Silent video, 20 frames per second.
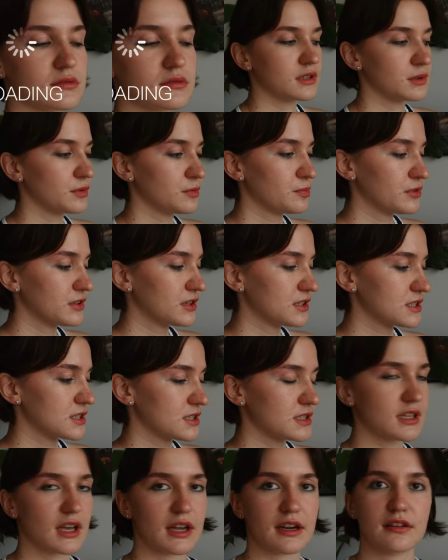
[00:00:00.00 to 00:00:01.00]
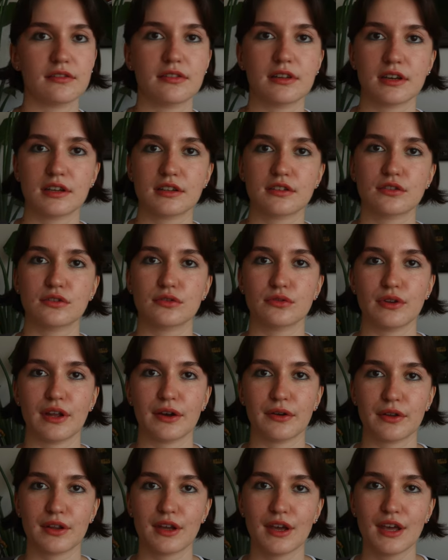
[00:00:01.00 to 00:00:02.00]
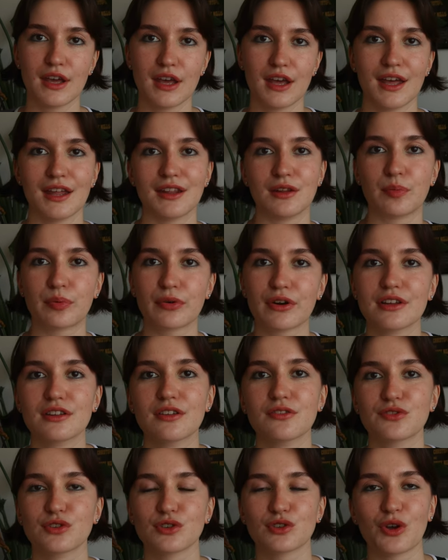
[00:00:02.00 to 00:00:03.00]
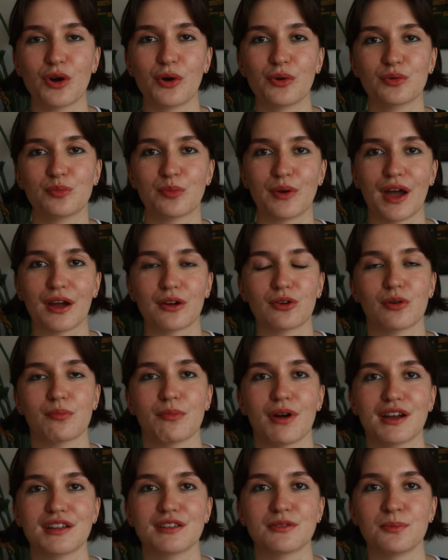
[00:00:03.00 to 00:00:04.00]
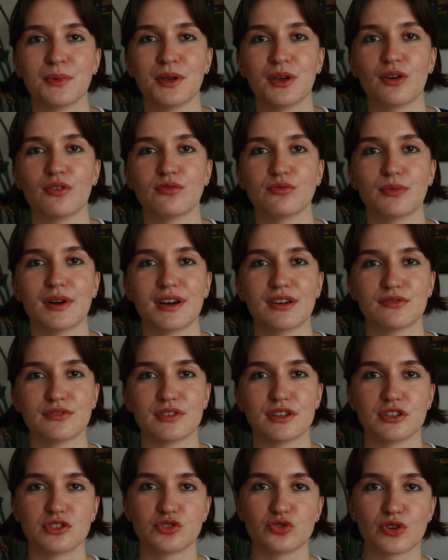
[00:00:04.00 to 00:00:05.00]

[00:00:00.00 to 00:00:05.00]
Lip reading: Let me put this aside, I think it's too low. The print of the tote bag reminds me of one of the